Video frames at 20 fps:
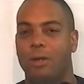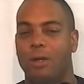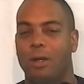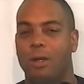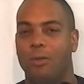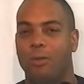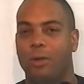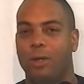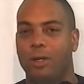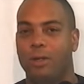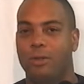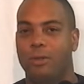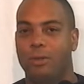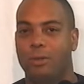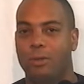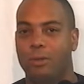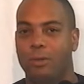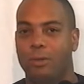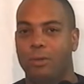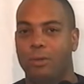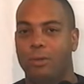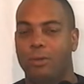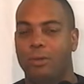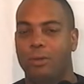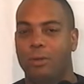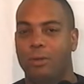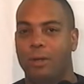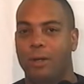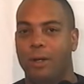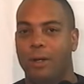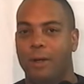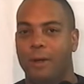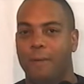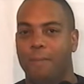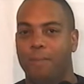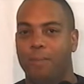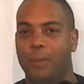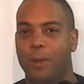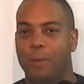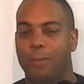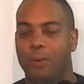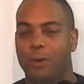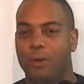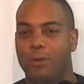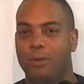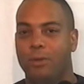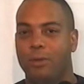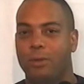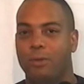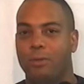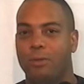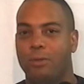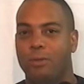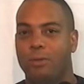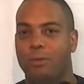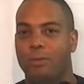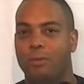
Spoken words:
in relation to a person's